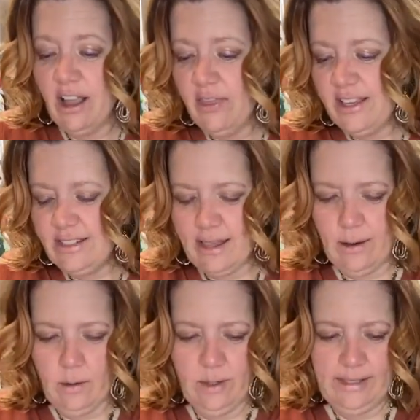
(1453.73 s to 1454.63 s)
I got these
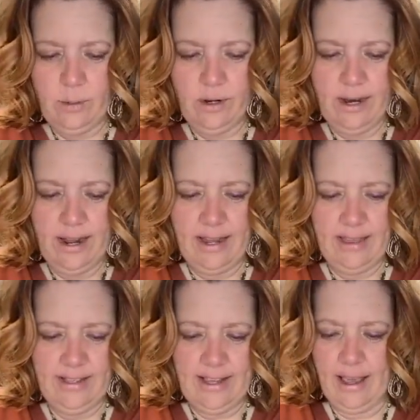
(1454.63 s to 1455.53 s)
at, let's see, where did I
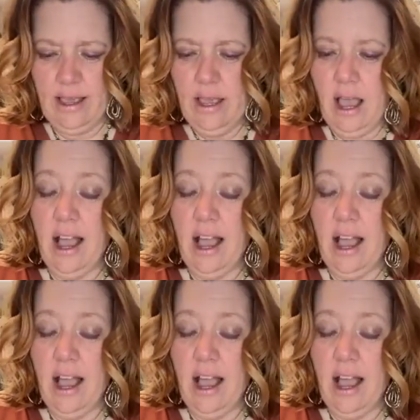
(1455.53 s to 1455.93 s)
get these at?